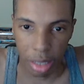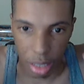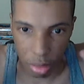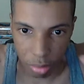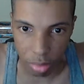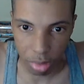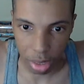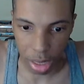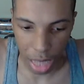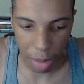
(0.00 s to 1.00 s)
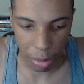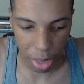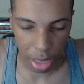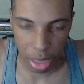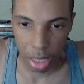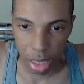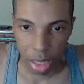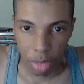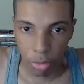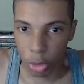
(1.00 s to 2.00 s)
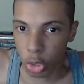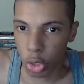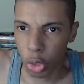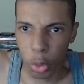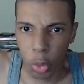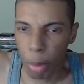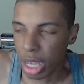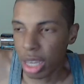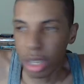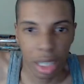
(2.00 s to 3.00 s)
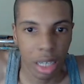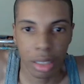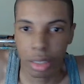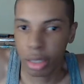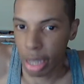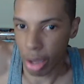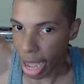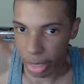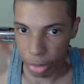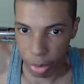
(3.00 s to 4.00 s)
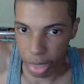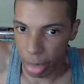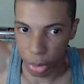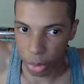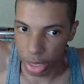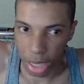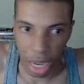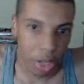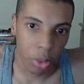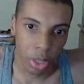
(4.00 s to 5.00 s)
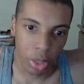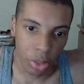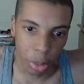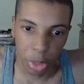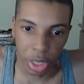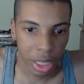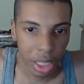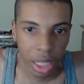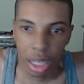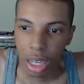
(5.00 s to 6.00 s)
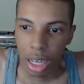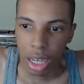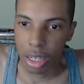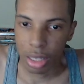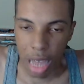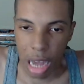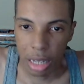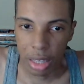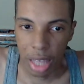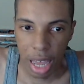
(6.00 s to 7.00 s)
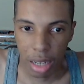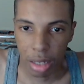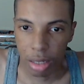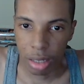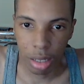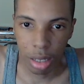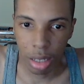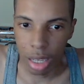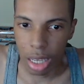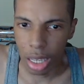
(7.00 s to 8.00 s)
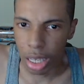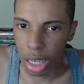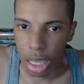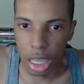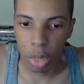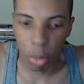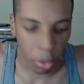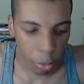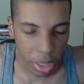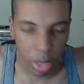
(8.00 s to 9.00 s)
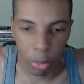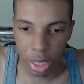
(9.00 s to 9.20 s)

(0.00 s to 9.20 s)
in alignment. For two, I mean, he could have easily took down Aizen with that ability. I know he could, but he decided that he didn't want to risk his